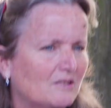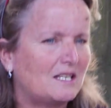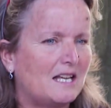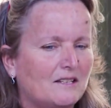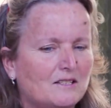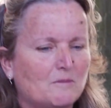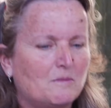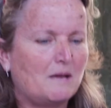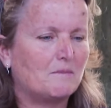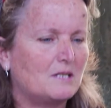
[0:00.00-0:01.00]
to
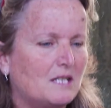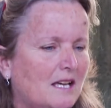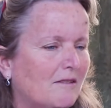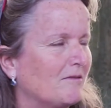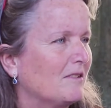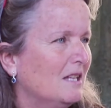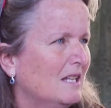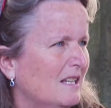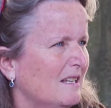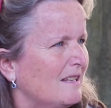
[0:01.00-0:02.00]
be able to have
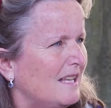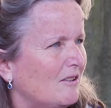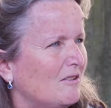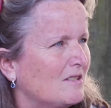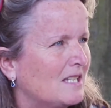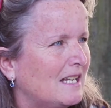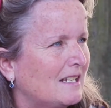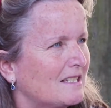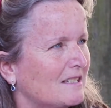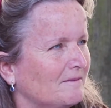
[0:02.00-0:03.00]
that
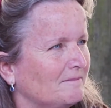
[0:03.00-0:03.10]
contact.